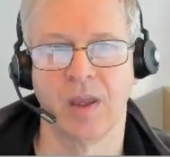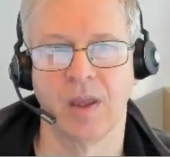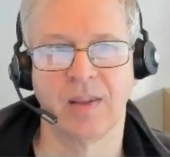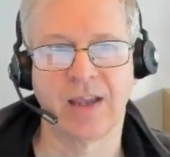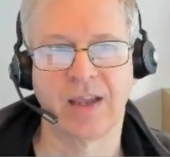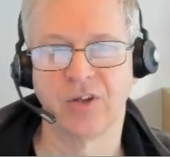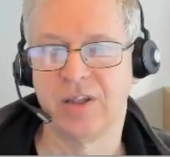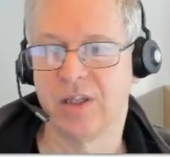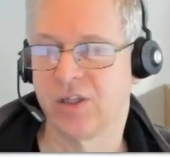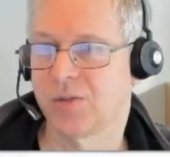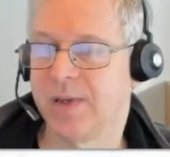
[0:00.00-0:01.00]
It actually
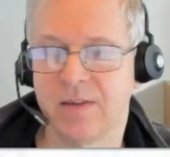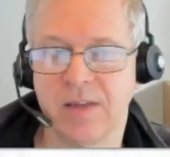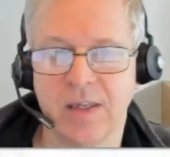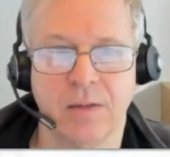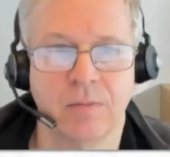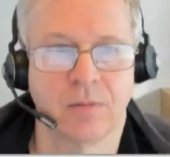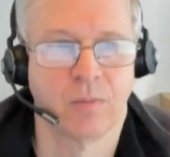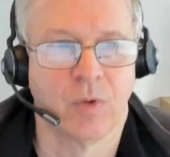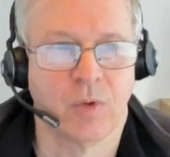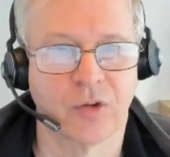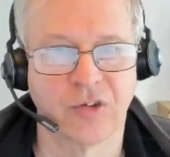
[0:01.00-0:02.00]
needs BT
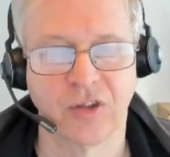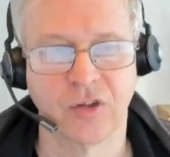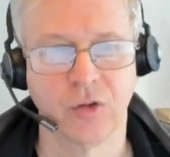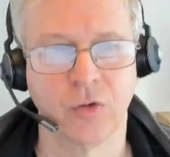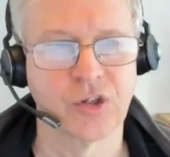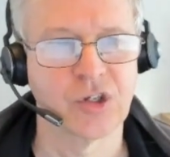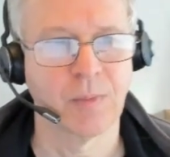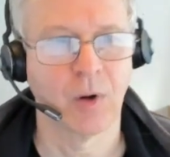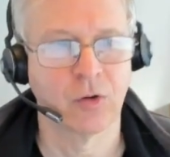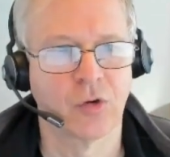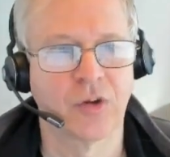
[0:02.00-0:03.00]
because it uses
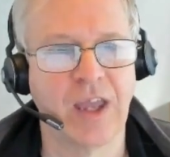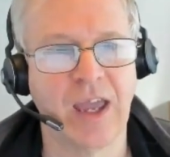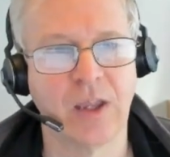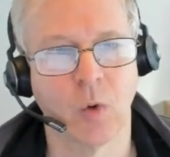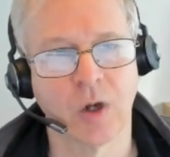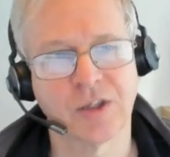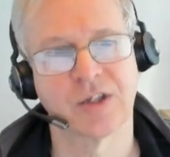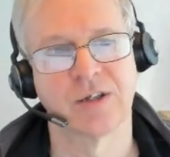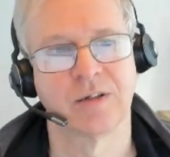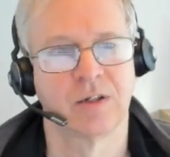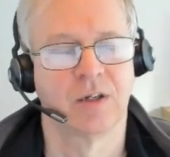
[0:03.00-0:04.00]
about 38
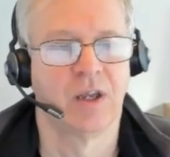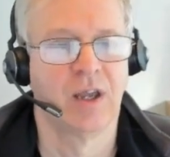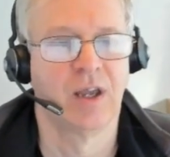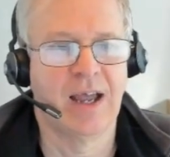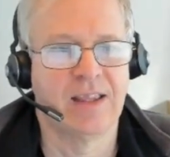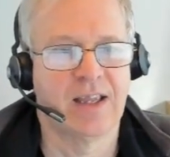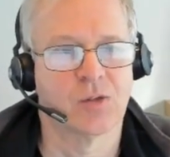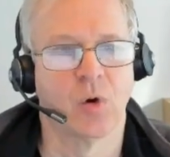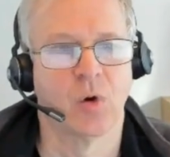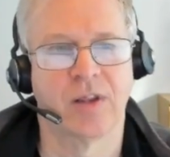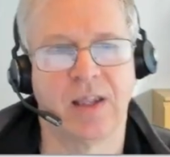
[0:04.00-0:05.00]
watts, and
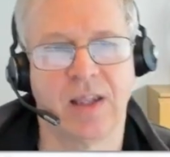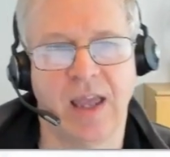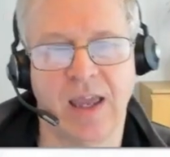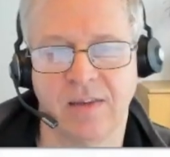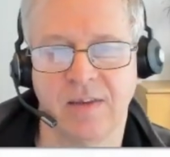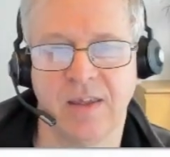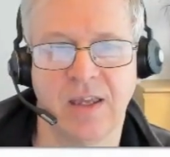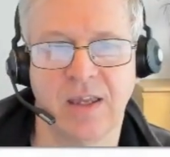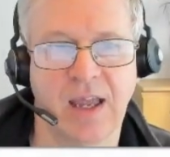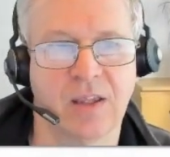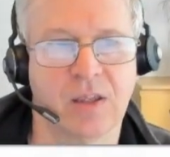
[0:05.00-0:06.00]
that's more than AT
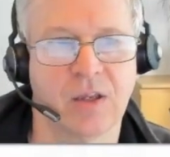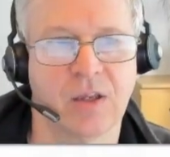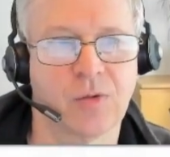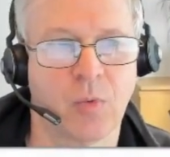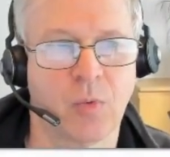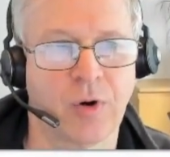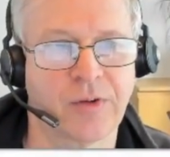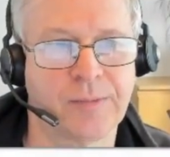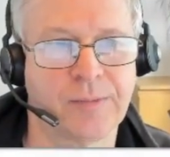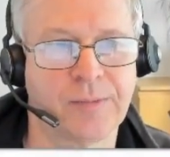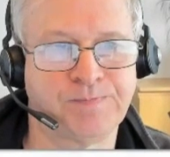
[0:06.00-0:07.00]
can support.